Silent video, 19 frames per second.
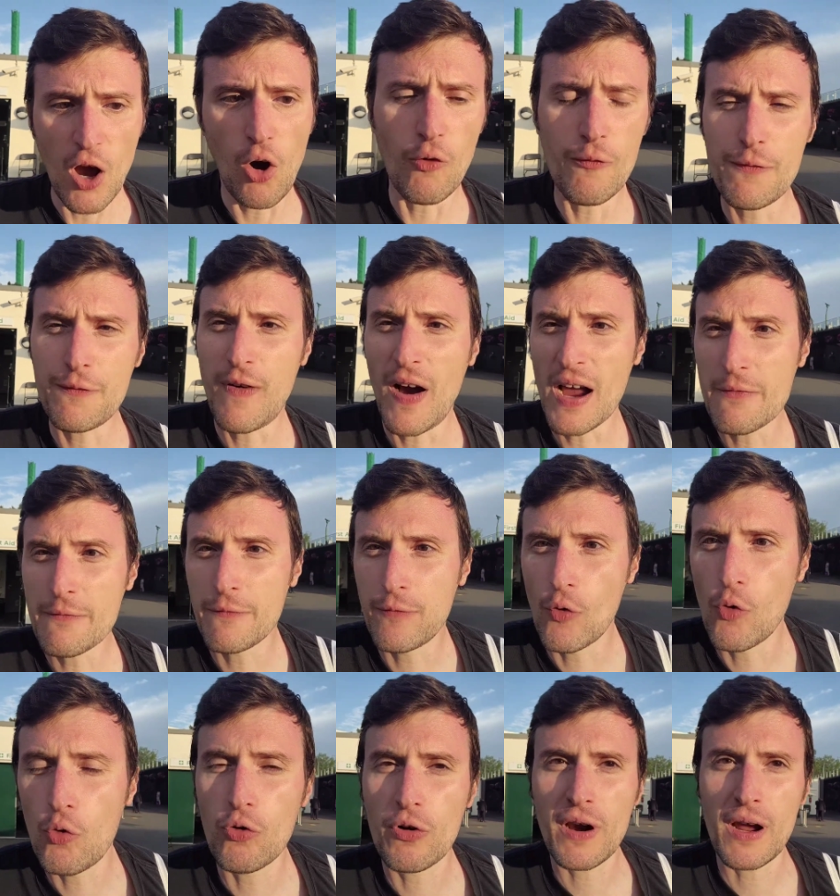on
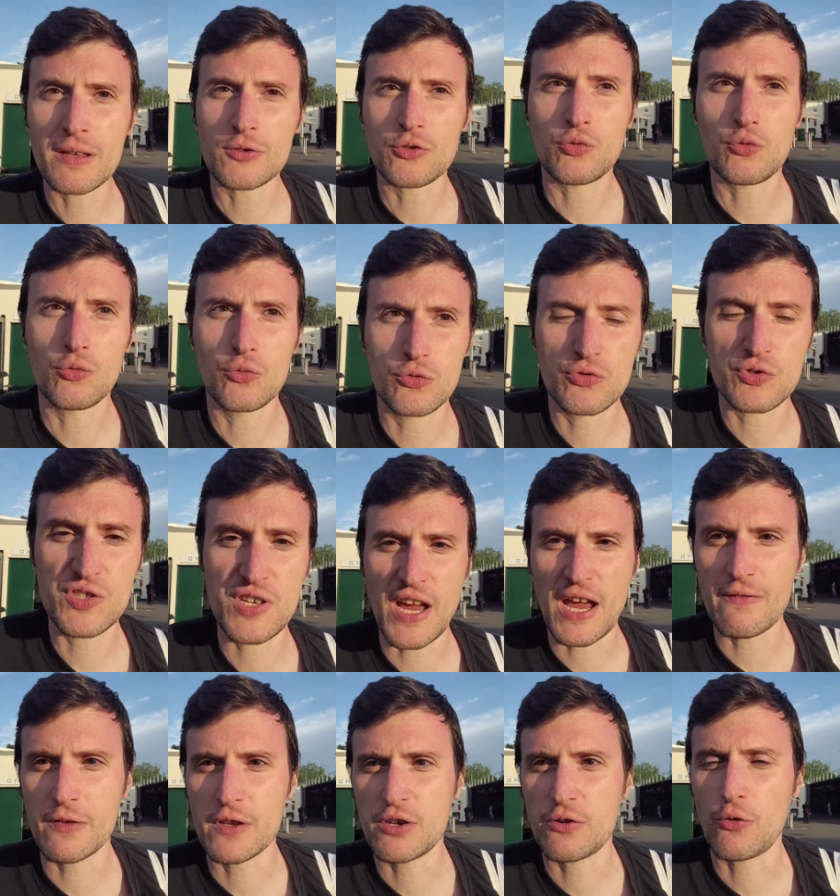5-4 uh, to, to
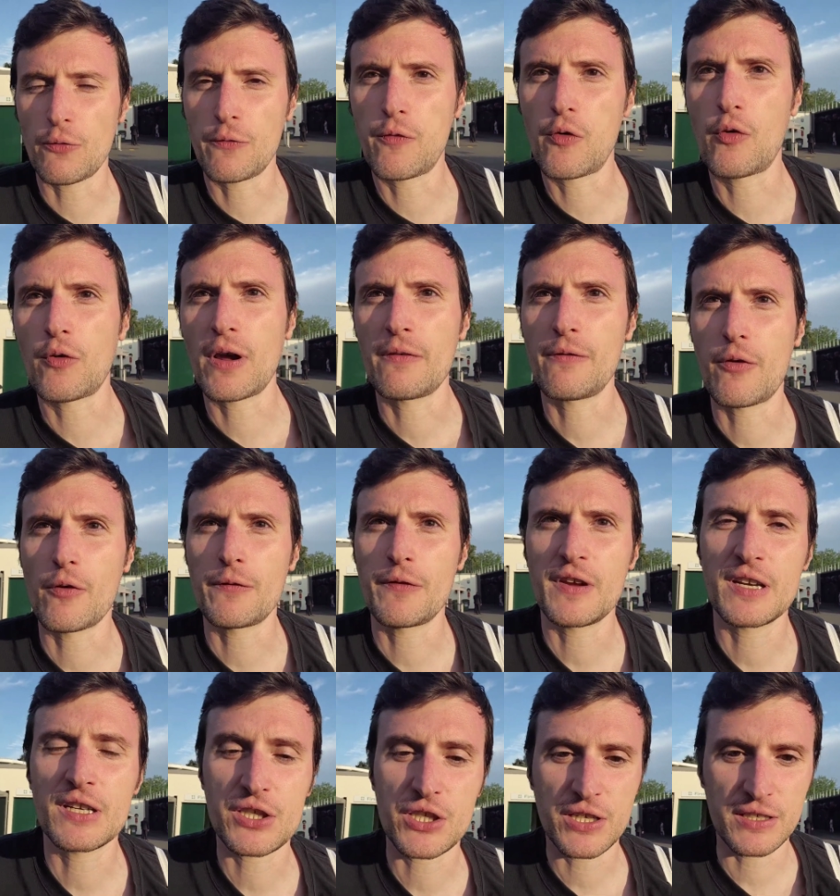serve, you know, for, uh, for
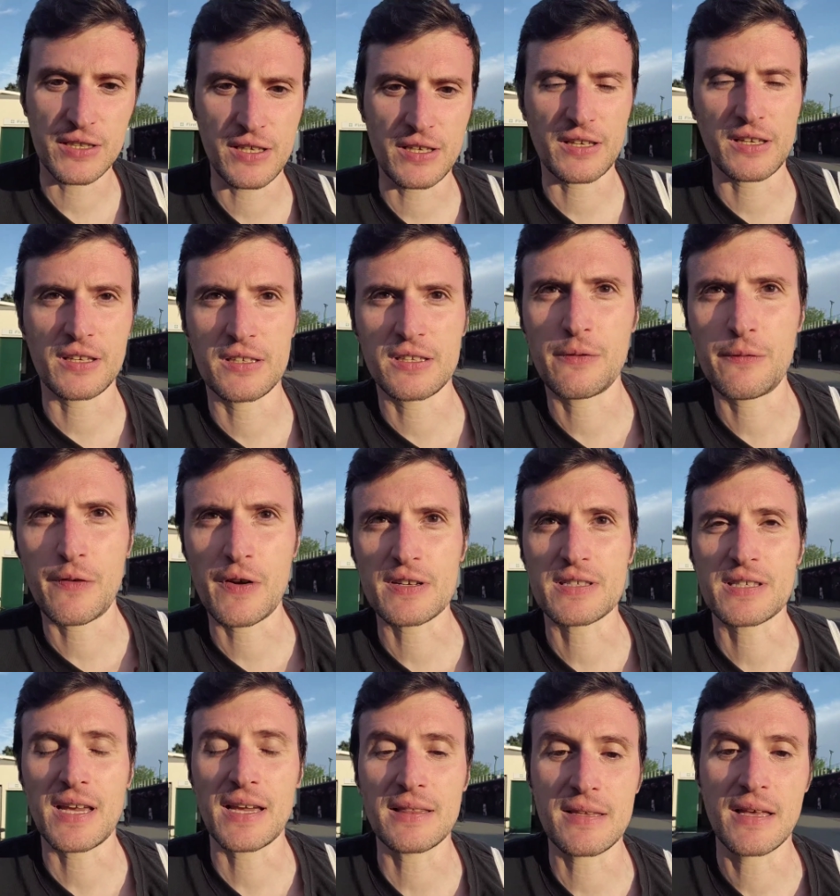finishing the, the
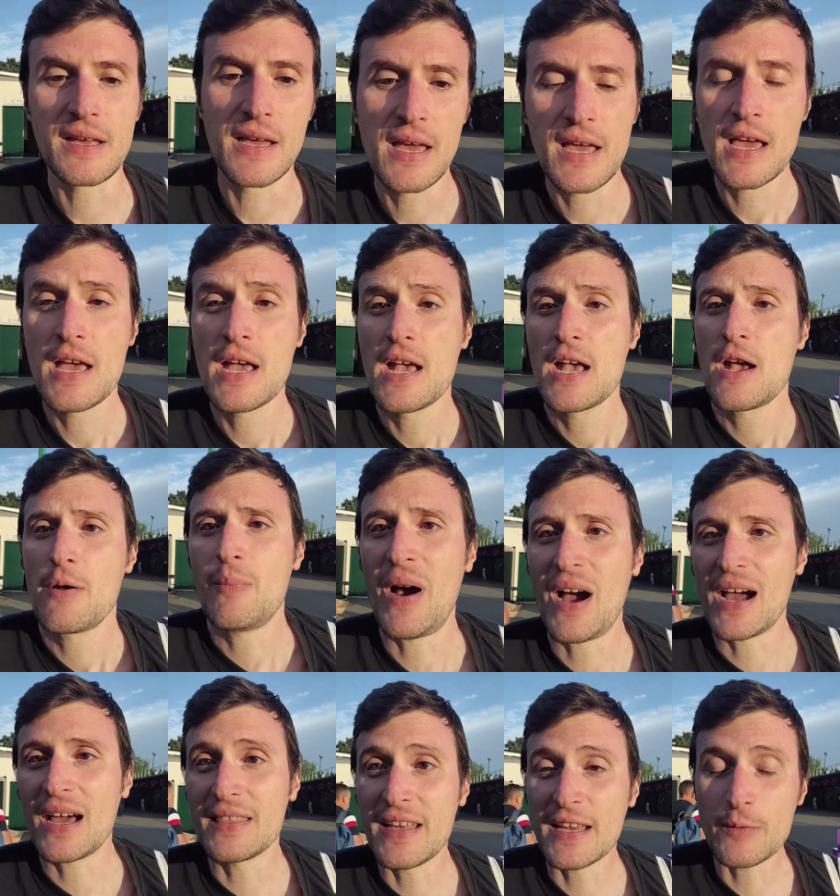first set.
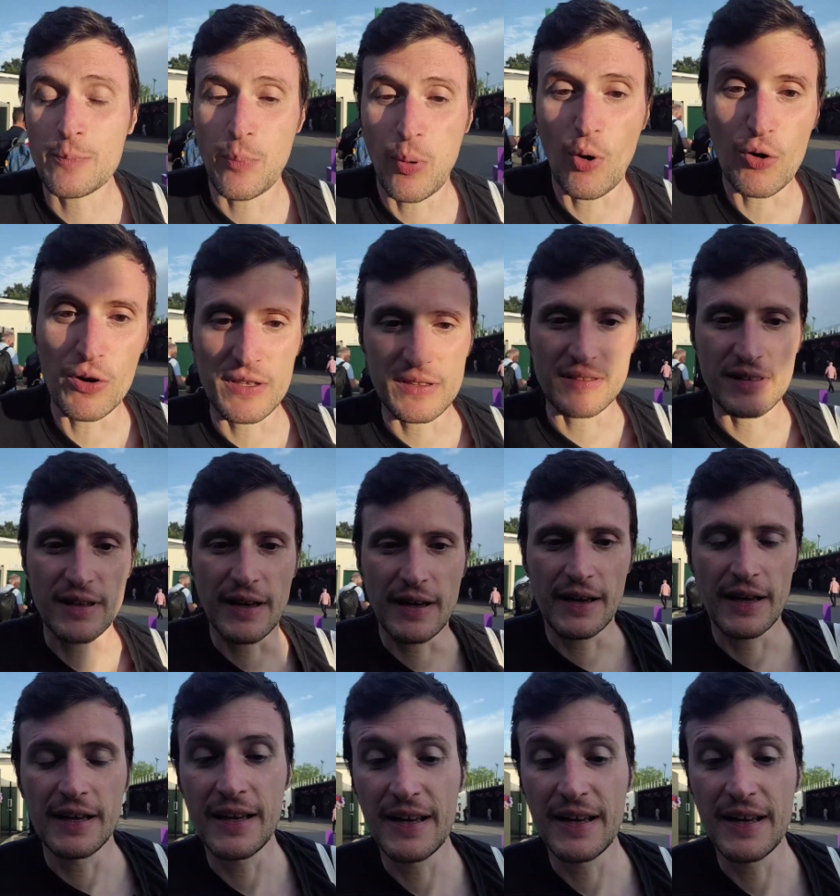But at that point, uh,